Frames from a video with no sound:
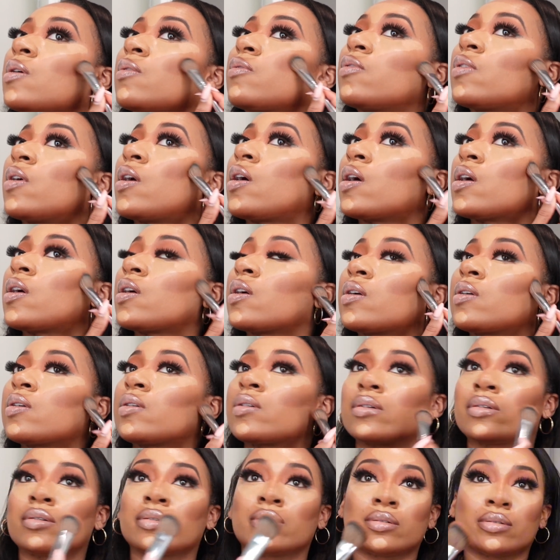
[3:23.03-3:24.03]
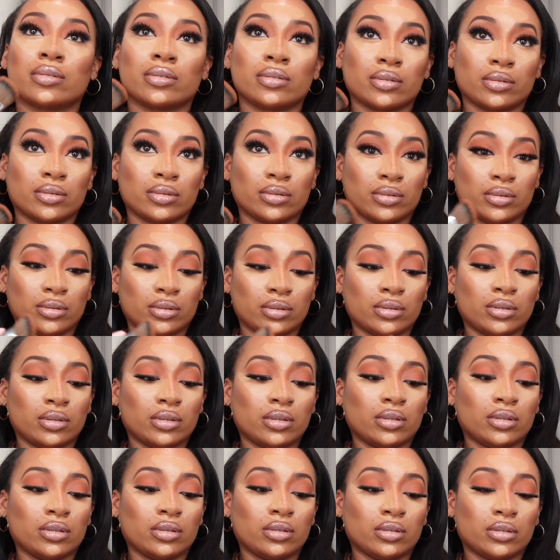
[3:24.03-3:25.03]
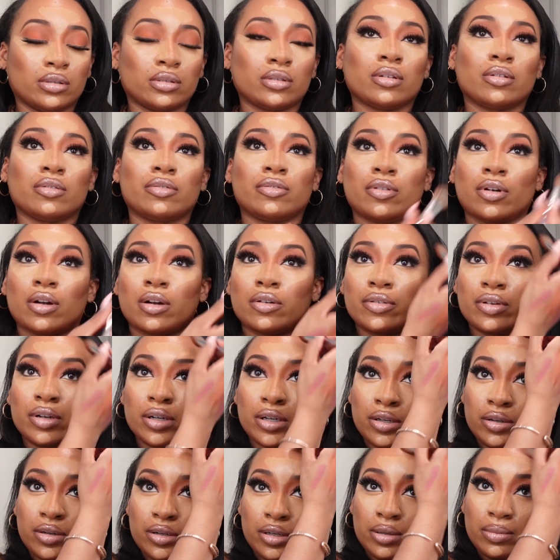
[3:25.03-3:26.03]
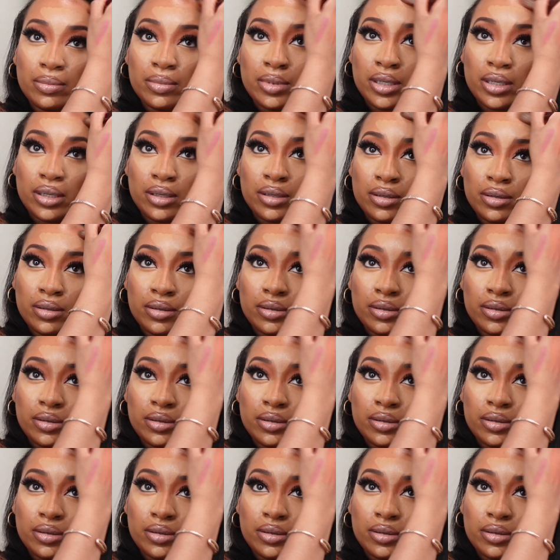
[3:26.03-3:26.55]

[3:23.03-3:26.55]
far. So far, very creamy.